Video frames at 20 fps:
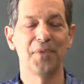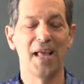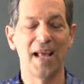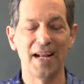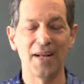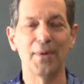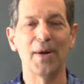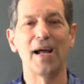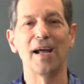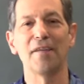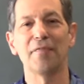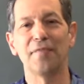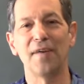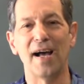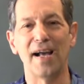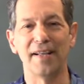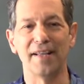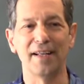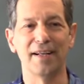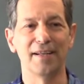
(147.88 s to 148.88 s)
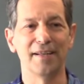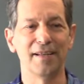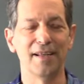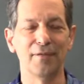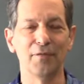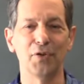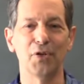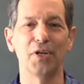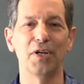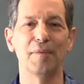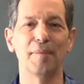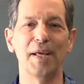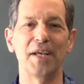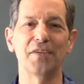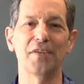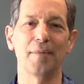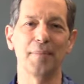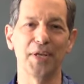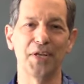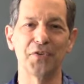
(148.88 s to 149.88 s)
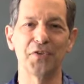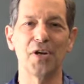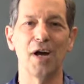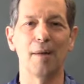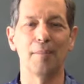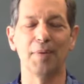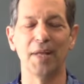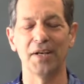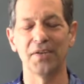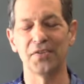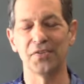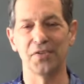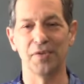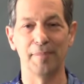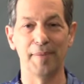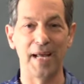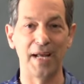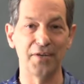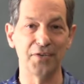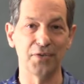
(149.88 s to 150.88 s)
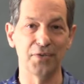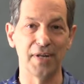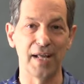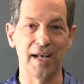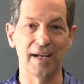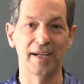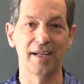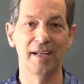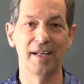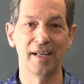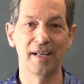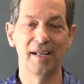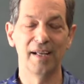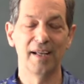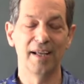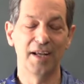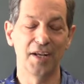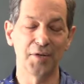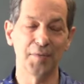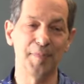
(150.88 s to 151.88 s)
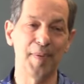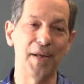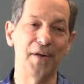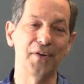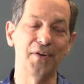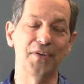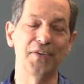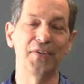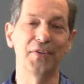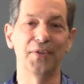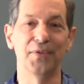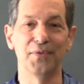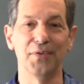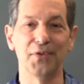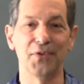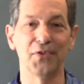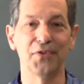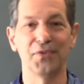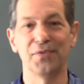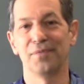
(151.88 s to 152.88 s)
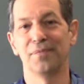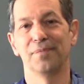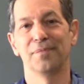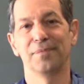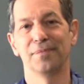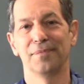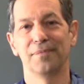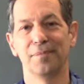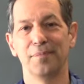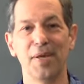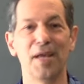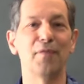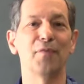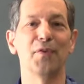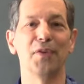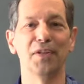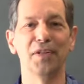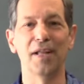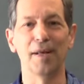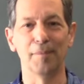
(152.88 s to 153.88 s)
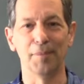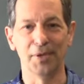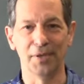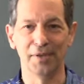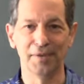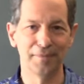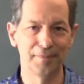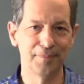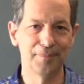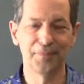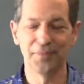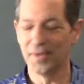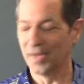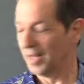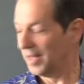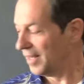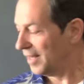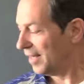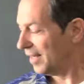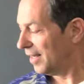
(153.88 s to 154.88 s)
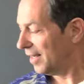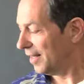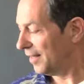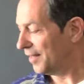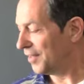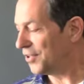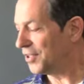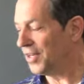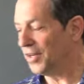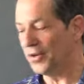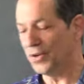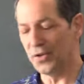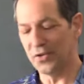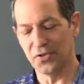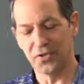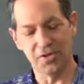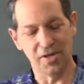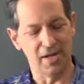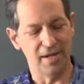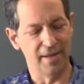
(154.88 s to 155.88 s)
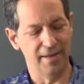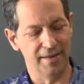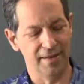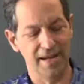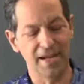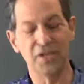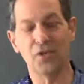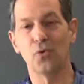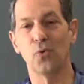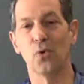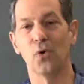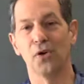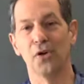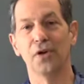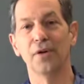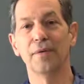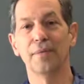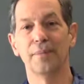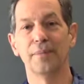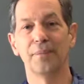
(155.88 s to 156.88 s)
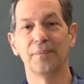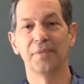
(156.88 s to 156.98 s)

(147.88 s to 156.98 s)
anyway, I find that if you're going to make something as complex as a banjo neck, it's better to just pay for the lumber. This here is 8/4,